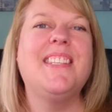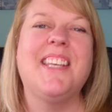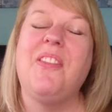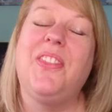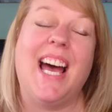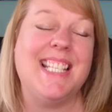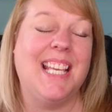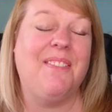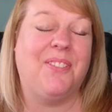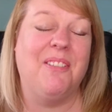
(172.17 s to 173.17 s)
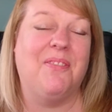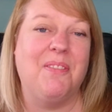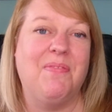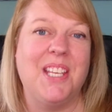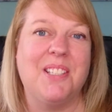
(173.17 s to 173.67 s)
So that's it
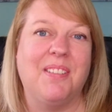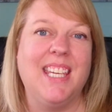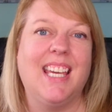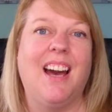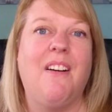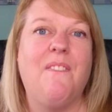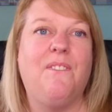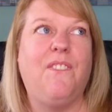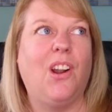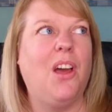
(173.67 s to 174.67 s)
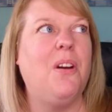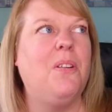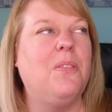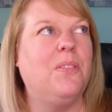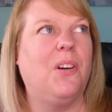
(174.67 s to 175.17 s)
from this week.
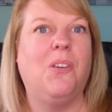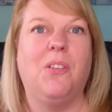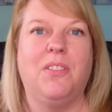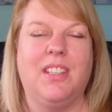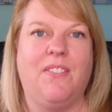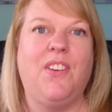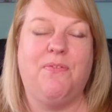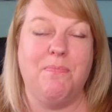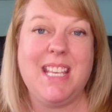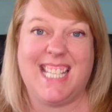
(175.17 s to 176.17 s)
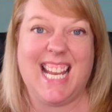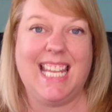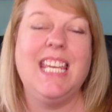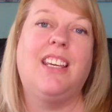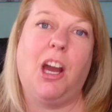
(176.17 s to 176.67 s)
Follow, if you've missed
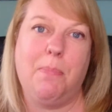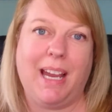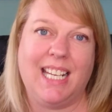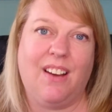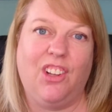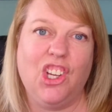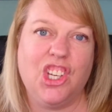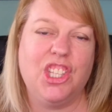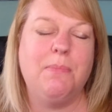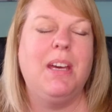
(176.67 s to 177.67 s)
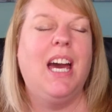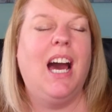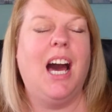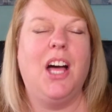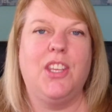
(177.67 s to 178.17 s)
any, go back and have a look at them.
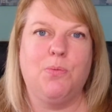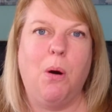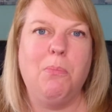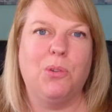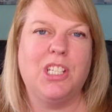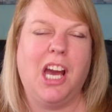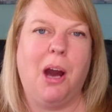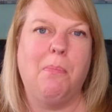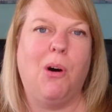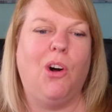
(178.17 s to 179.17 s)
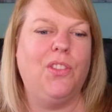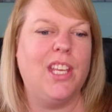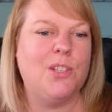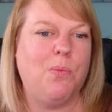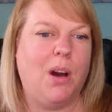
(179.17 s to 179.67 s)
There's one more to come on
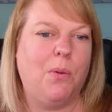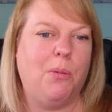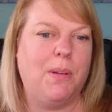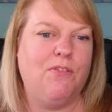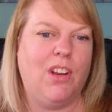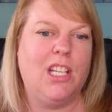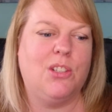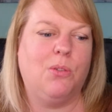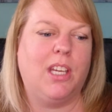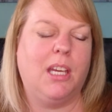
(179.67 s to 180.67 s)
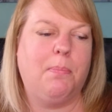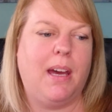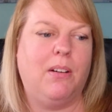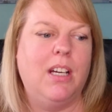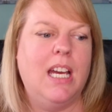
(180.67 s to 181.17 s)
this where we'll be really talking
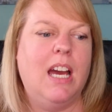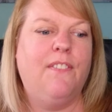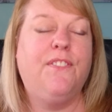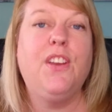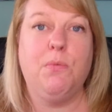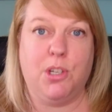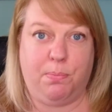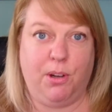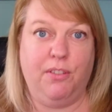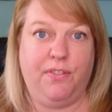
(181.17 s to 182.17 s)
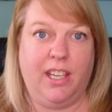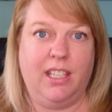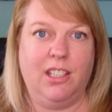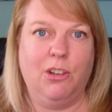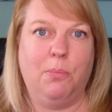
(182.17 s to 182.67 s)
about
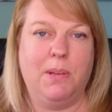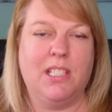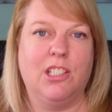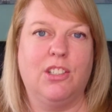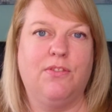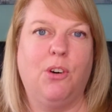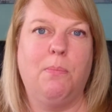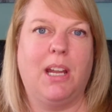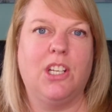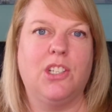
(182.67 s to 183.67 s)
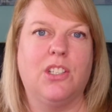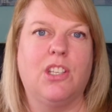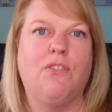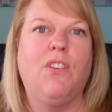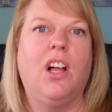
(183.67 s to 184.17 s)
future-proofing your business for managers.
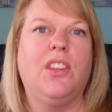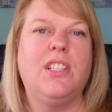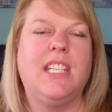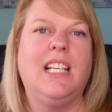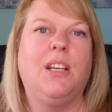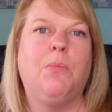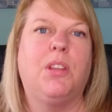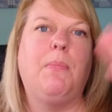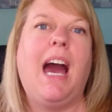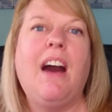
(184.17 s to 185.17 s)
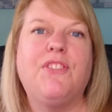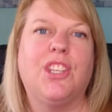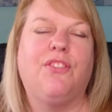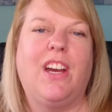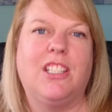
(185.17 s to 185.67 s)
So rather than dealing with them after
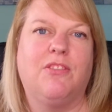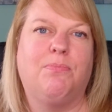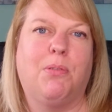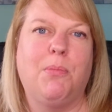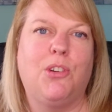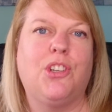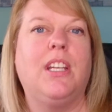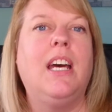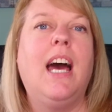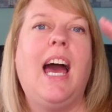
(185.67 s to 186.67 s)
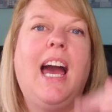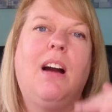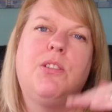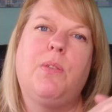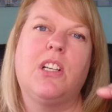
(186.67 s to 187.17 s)
the fact of promotion,
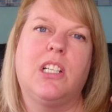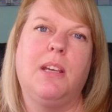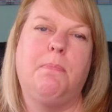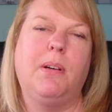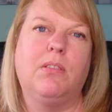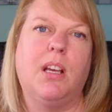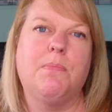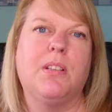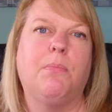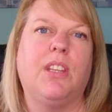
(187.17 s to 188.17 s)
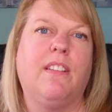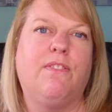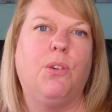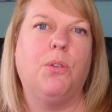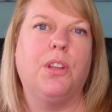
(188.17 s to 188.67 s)
how do you actually build up something
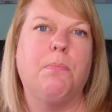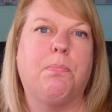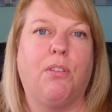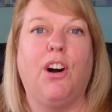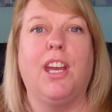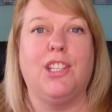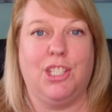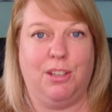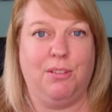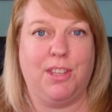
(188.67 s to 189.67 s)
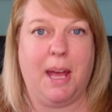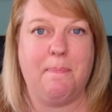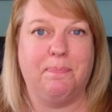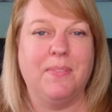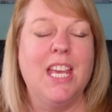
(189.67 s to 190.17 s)
for them prior to
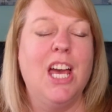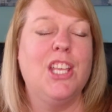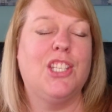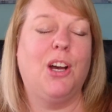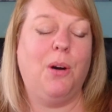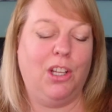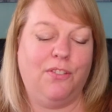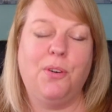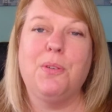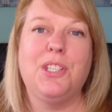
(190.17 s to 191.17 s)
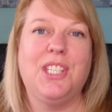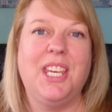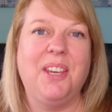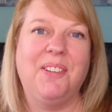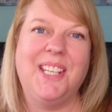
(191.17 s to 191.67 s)
that? So I look forward to
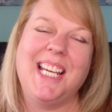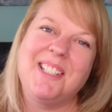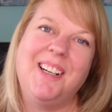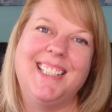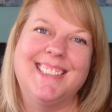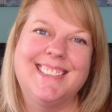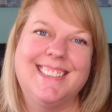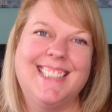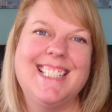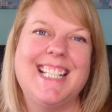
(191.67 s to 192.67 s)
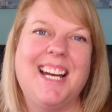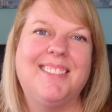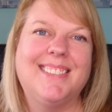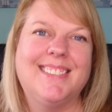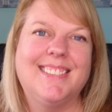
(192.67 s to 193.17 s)
seeing you on the next one. Cheers now.